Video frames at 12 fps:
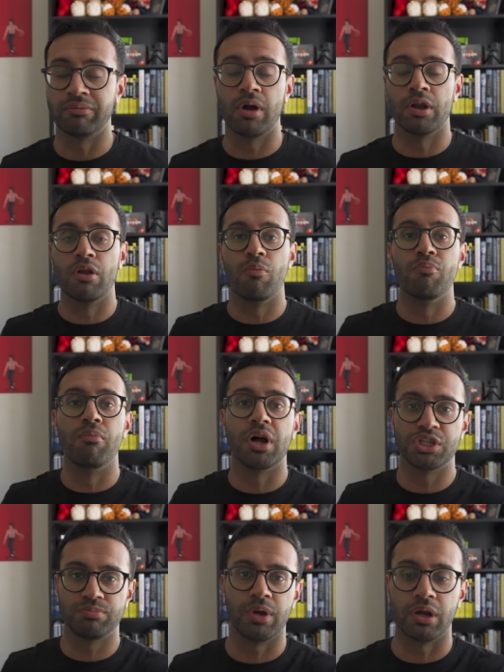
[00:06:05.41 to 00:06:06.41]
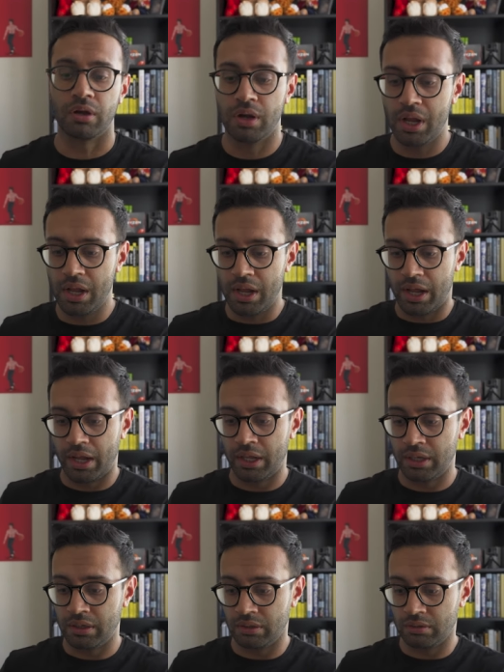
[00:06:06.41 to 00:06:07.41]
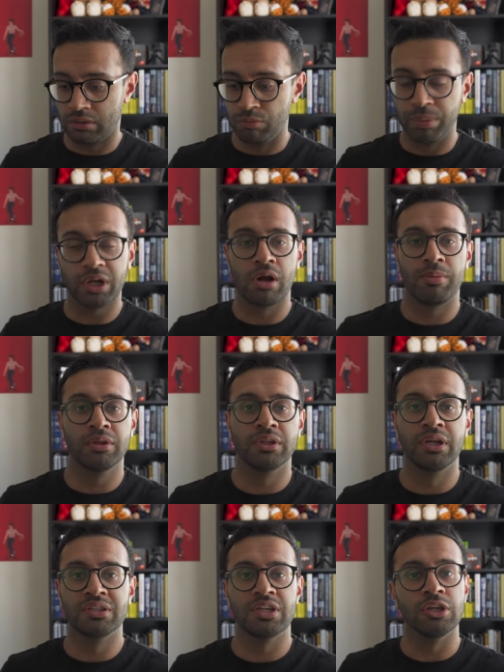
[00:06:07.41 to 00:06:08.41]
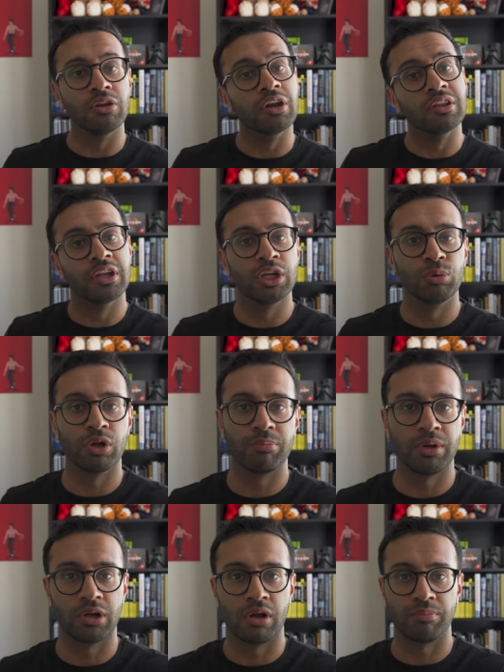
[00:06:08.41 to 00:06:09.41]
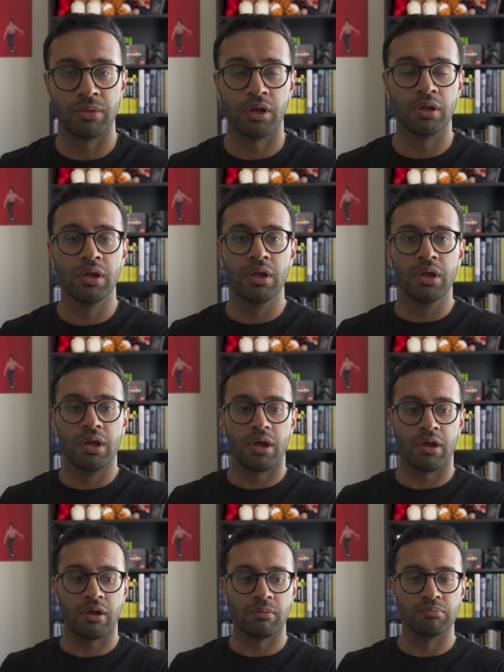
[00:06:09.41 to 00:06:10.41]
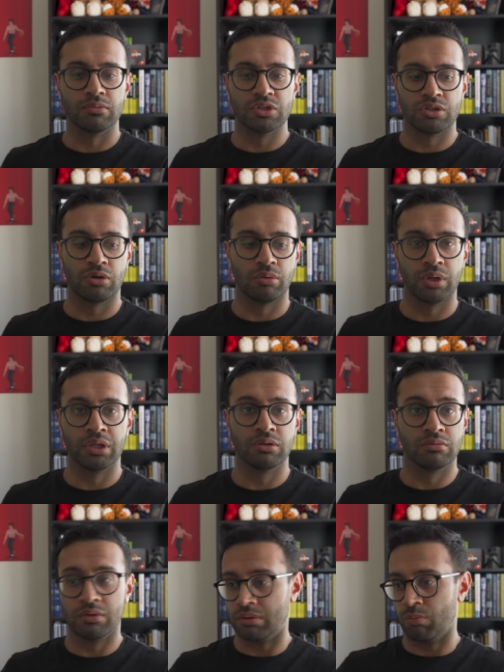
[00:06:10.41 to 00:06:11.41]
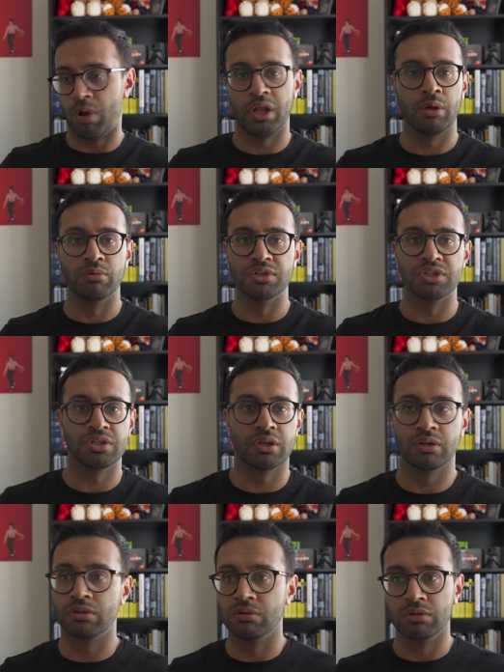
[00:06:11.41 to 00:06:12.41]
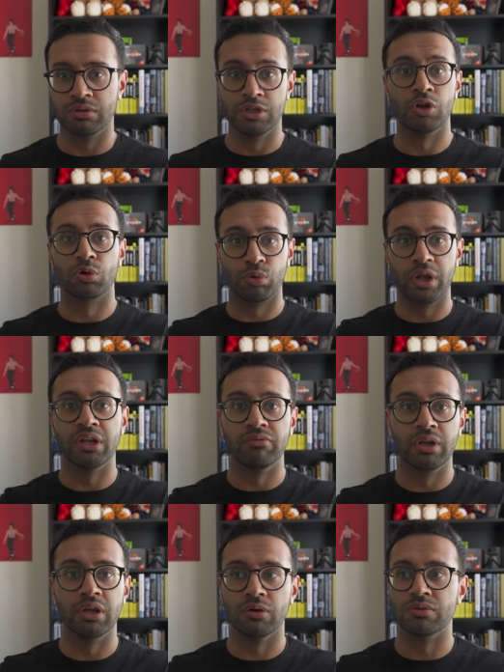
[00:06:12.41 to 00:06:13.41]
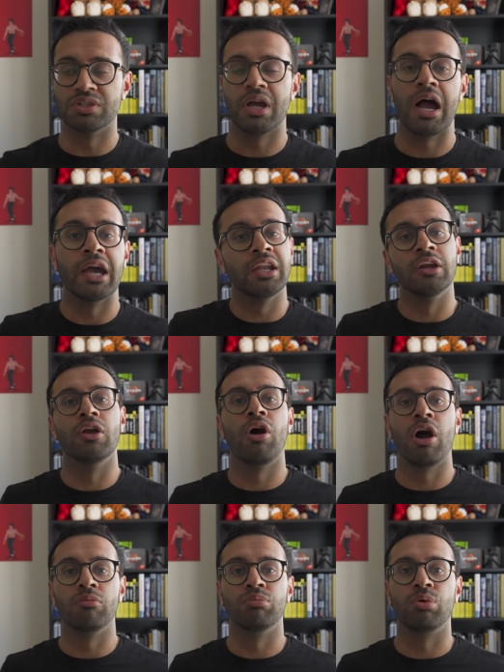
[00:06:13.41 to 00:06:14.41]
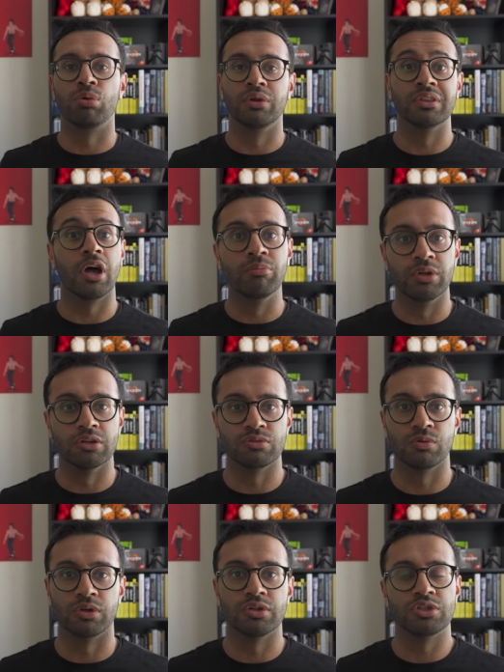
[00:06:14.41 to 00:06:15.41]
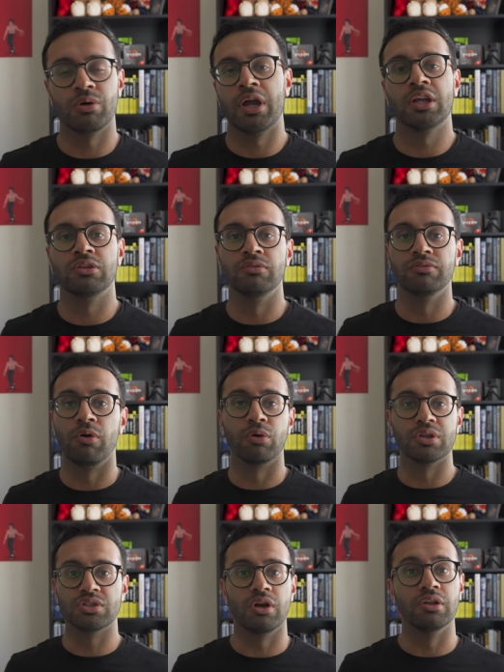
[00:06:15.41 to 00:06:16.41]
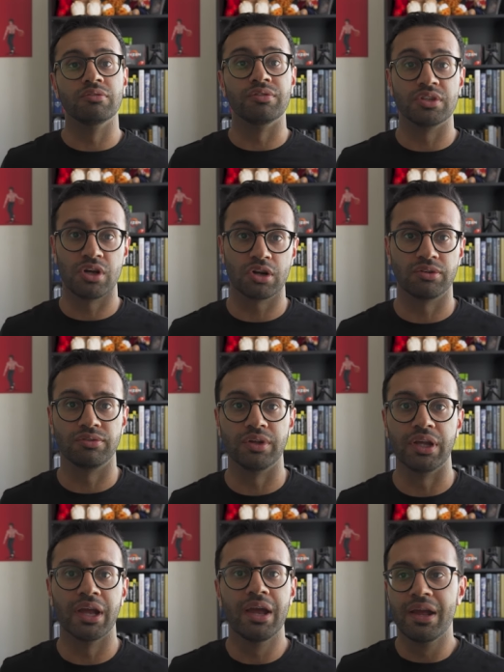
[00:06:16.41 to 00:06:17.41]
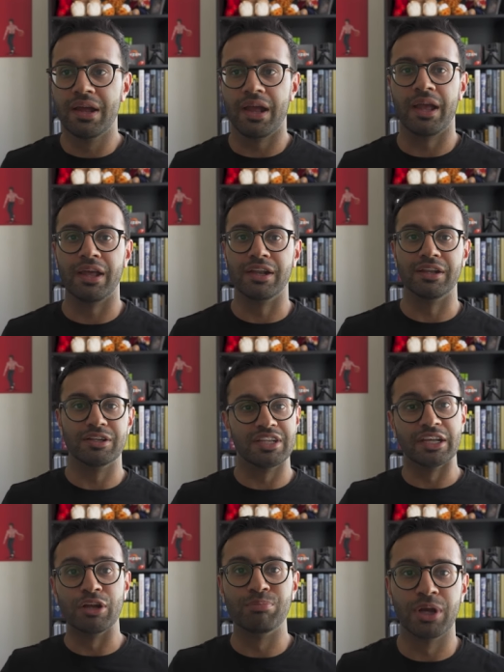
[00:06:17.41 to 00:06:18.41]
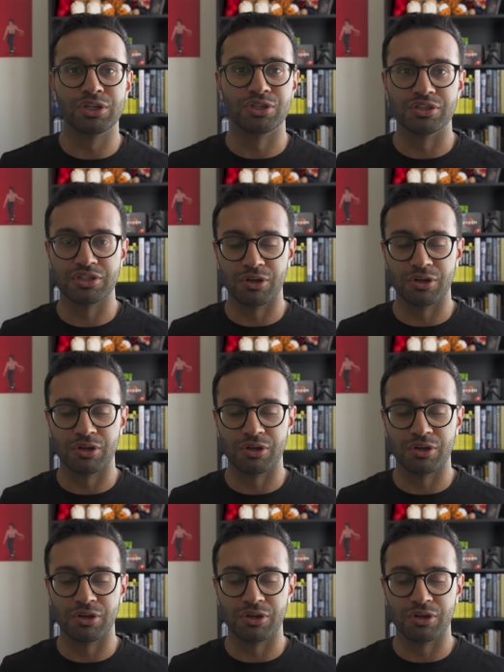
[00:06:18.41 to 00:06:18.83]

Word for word: I've gotten much better and you pick up on things that you didn't think you were going to pick up on. Um, so in while I was you know creating videos, I didn't know how important thumbnails were. So I had to focus on photography and taking pictures.